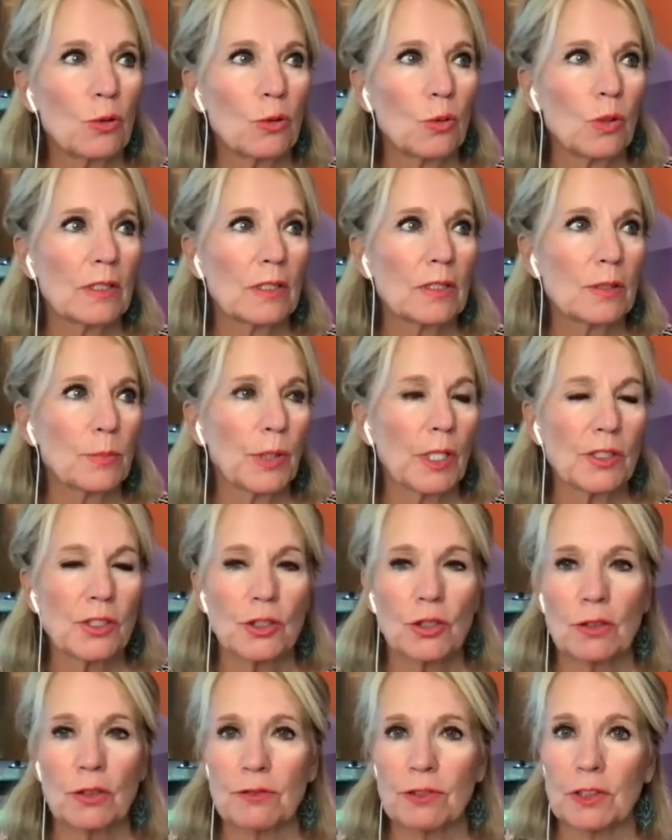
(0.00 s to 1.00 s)
who was a
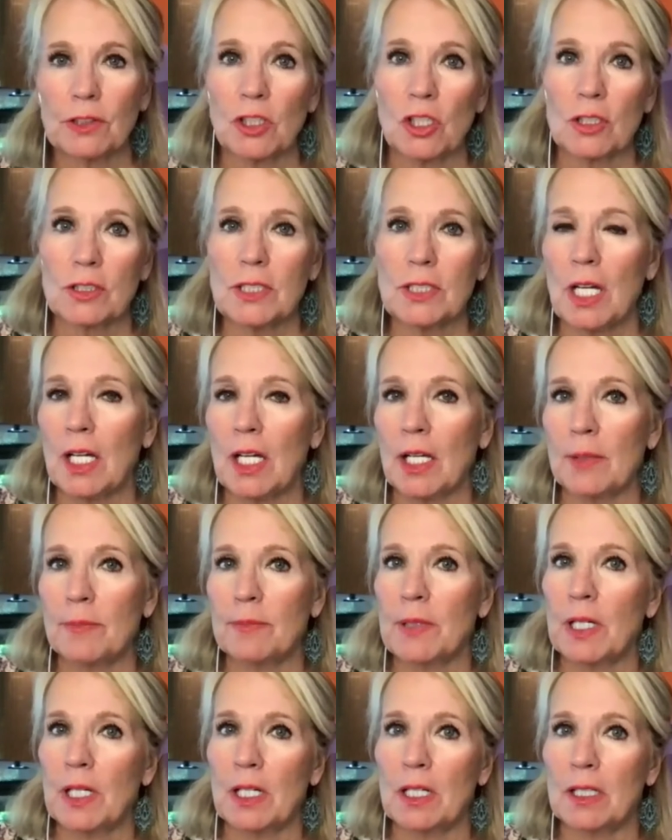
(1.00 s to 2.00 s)
prostitute for a long
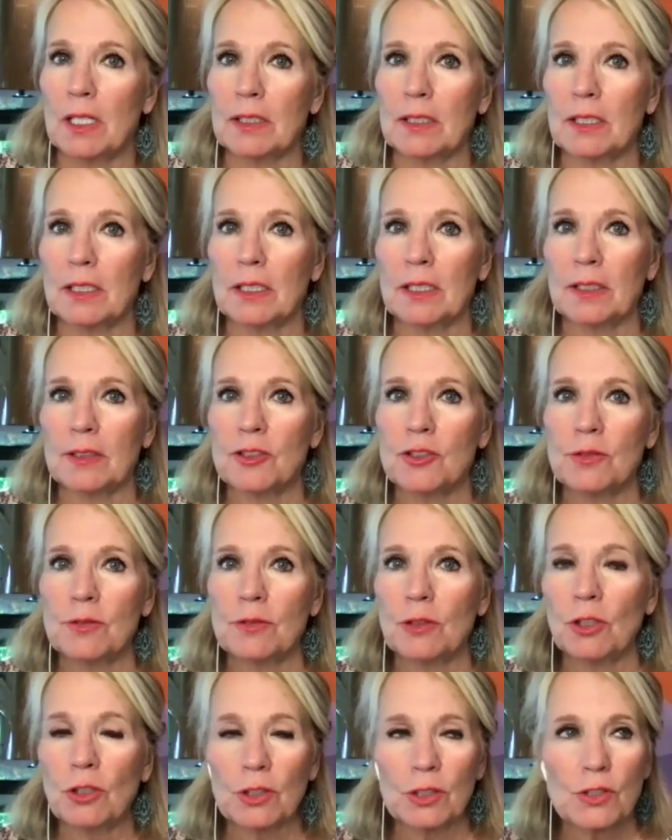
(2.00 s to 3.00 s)
time, on uh,
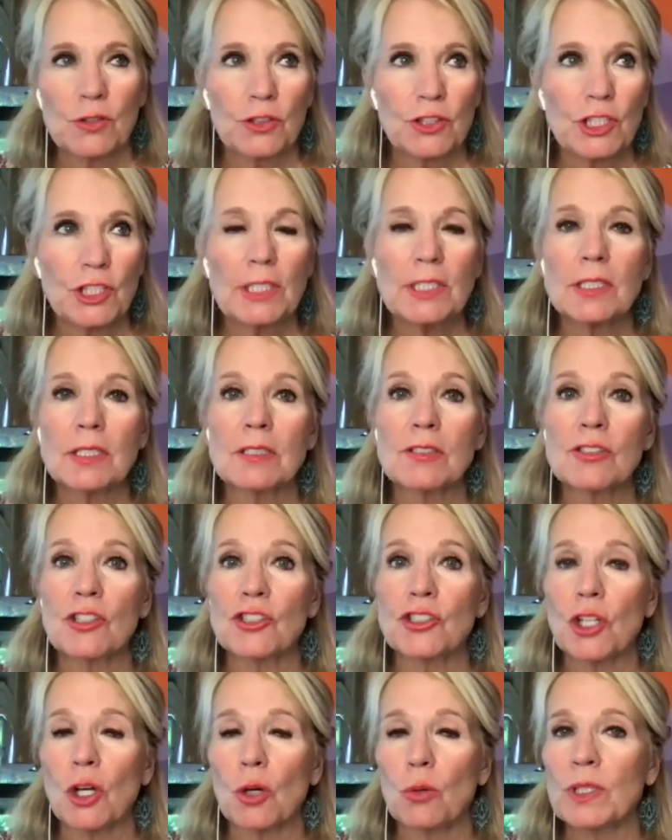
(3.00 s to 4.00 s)
Hookers for Jesus, the
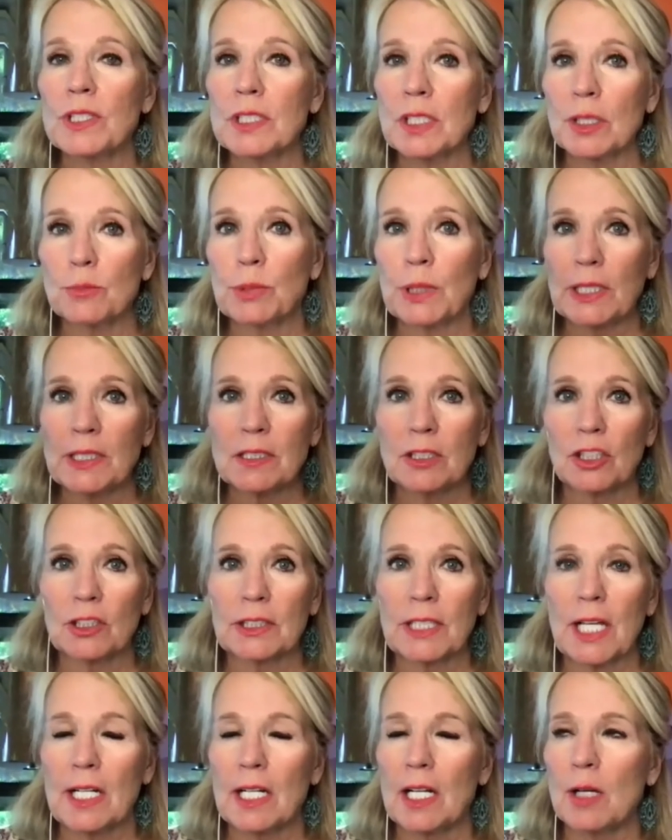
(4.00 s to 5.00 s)
show we did. Please look
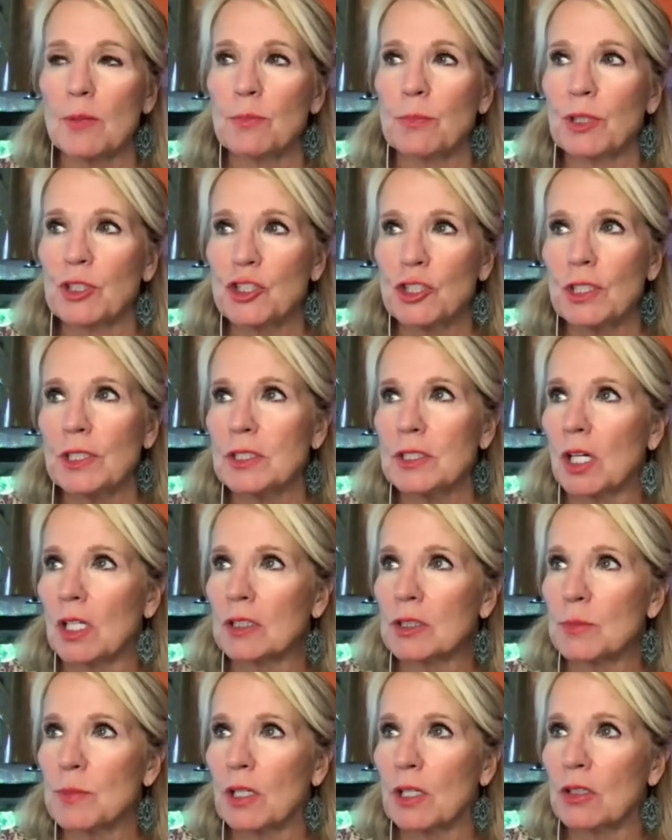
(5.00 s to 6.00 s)
that up. But she
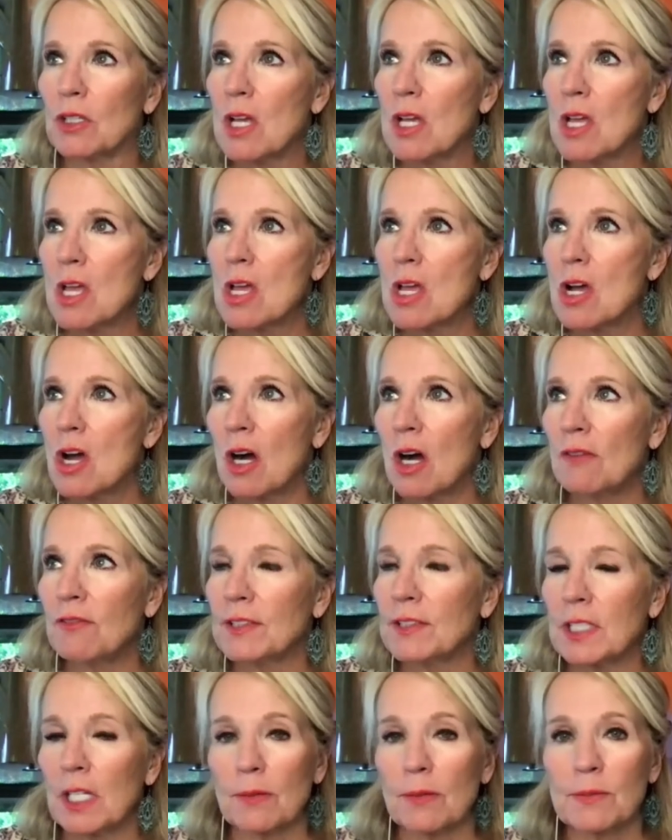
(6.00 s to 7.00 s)
talked about
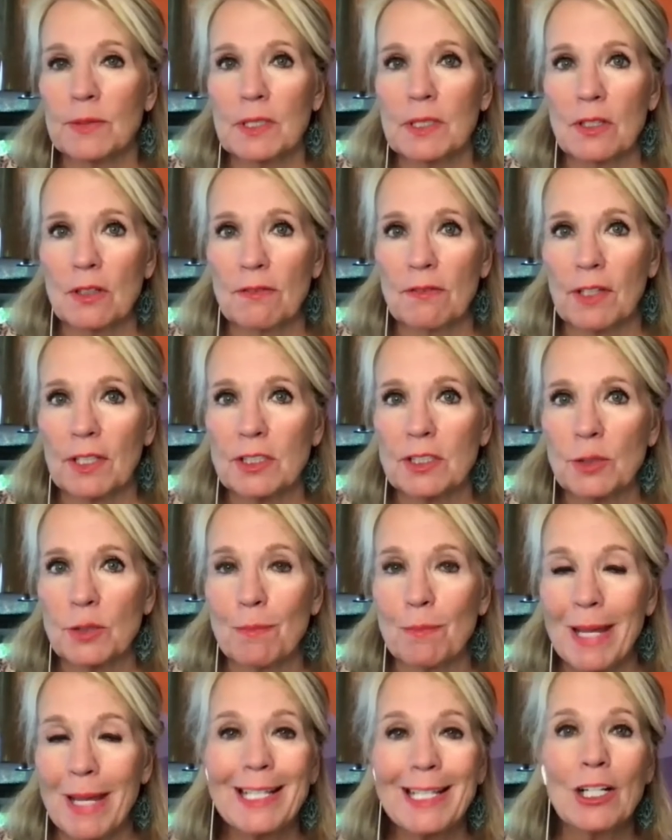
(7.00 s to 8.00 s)
oftentimes the
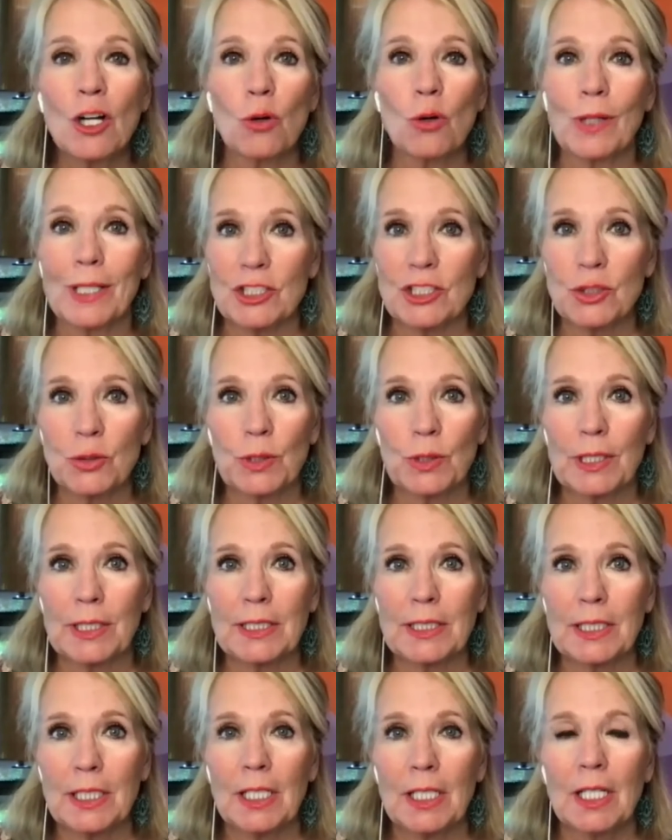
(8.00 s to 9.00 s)
victim may go into
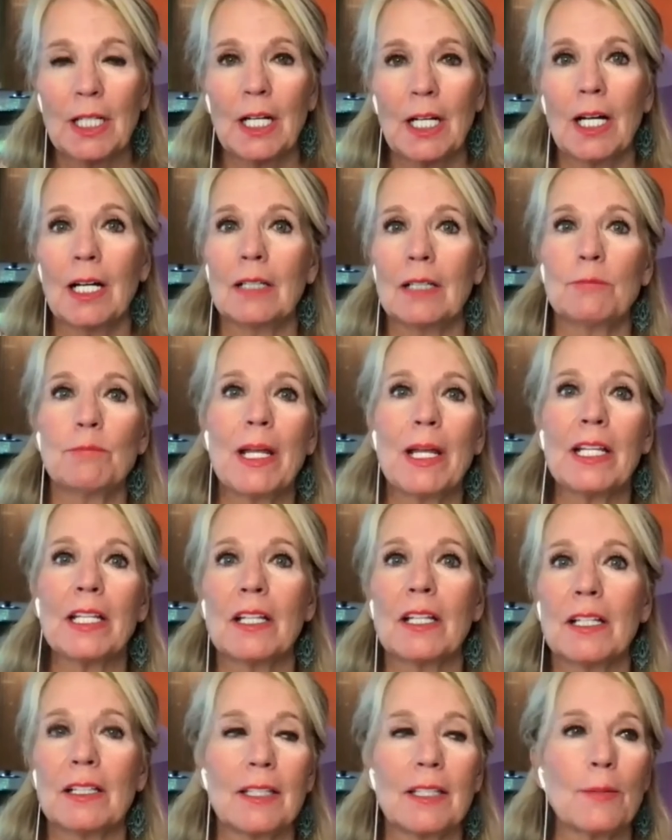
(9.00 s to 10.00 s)
it. Uh,
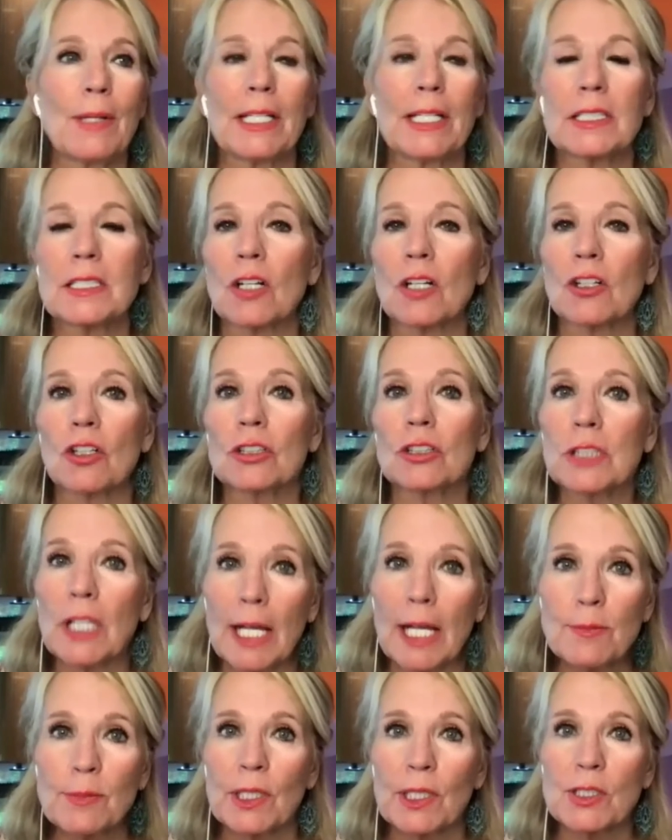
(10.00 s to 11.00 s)
may, they make it sound all
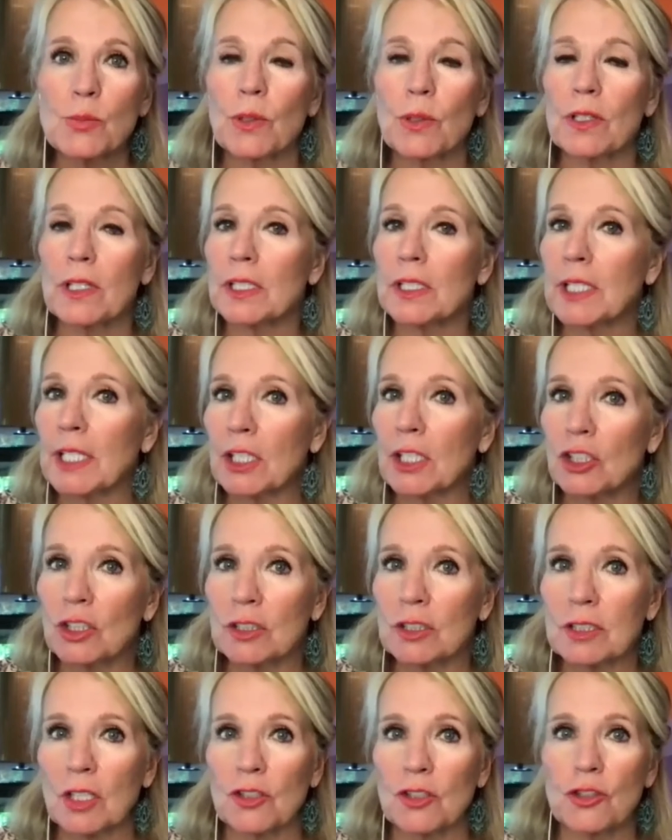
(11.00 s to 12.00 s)
glamorous. Well, then they get
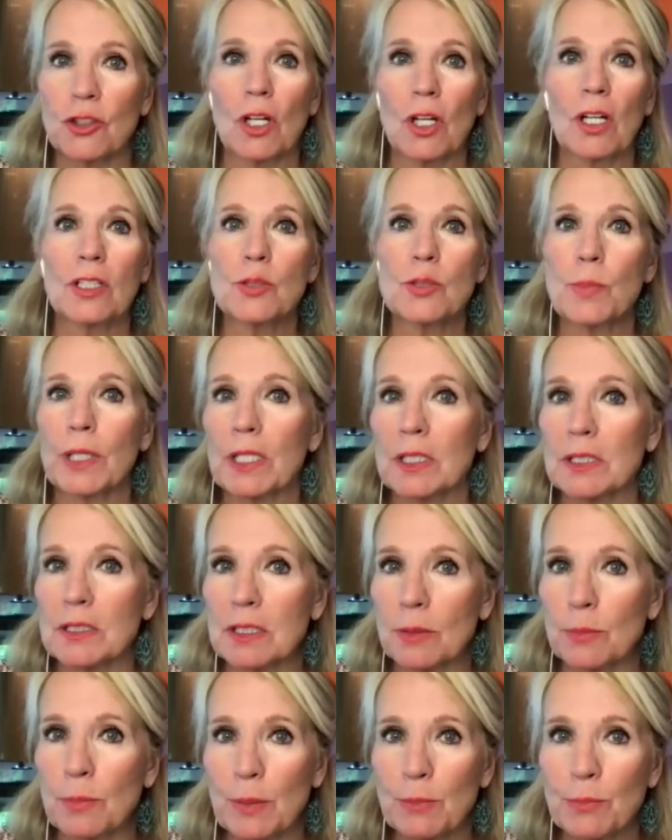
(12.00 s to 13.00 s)
hooked on drugs
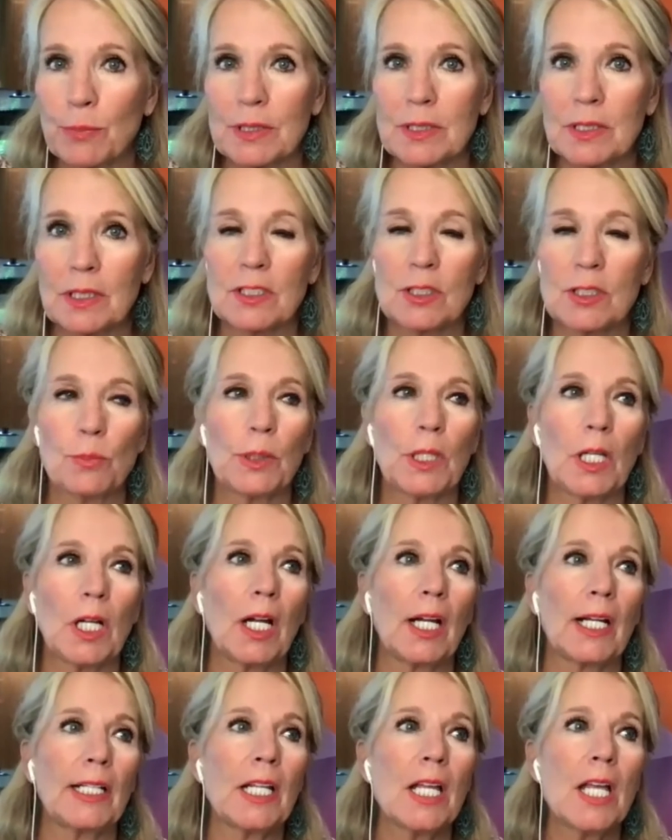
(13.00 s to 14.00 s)
because the pimp is
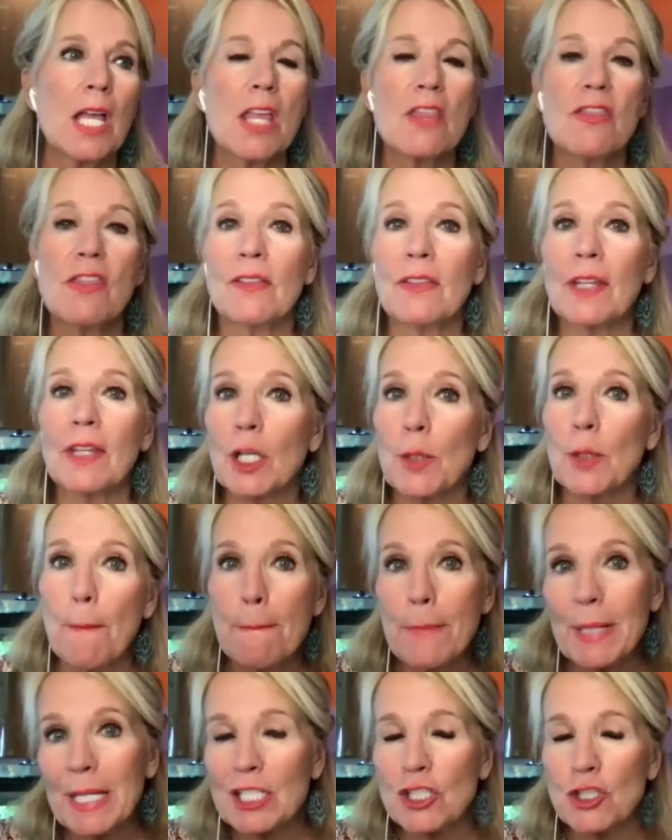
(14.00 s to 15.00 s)
supplying. Then they
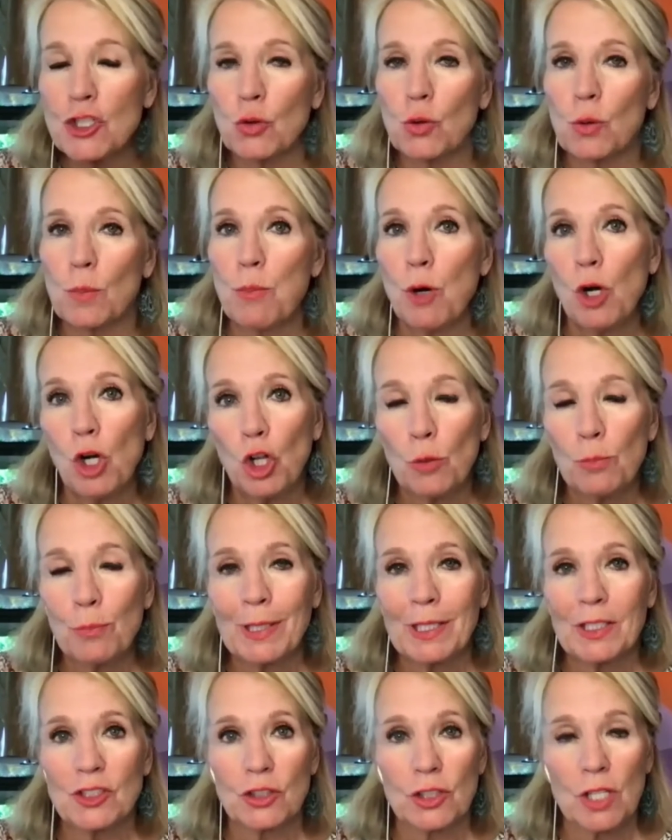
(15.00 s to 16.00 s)
get beaten to a pulp
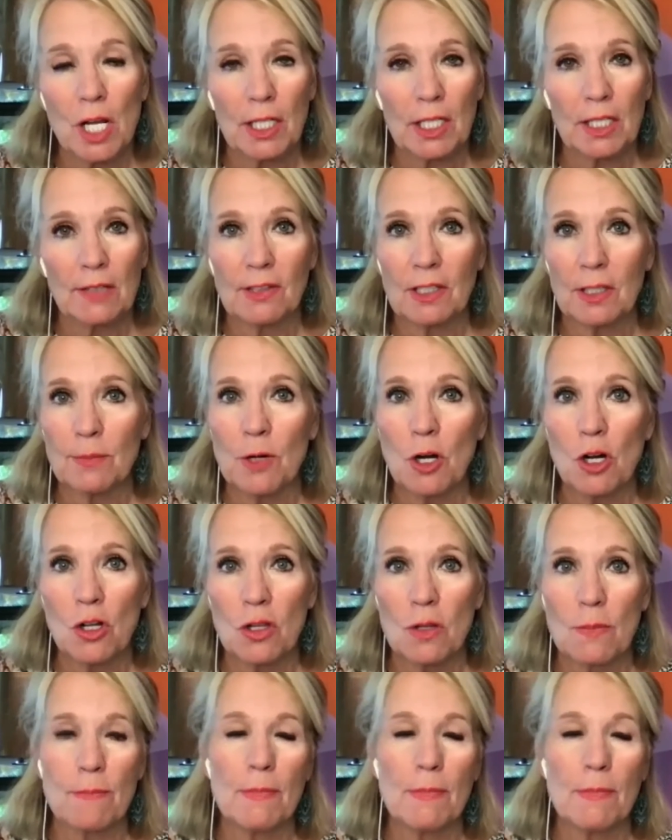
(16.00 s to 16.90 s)
because they're not giving them all the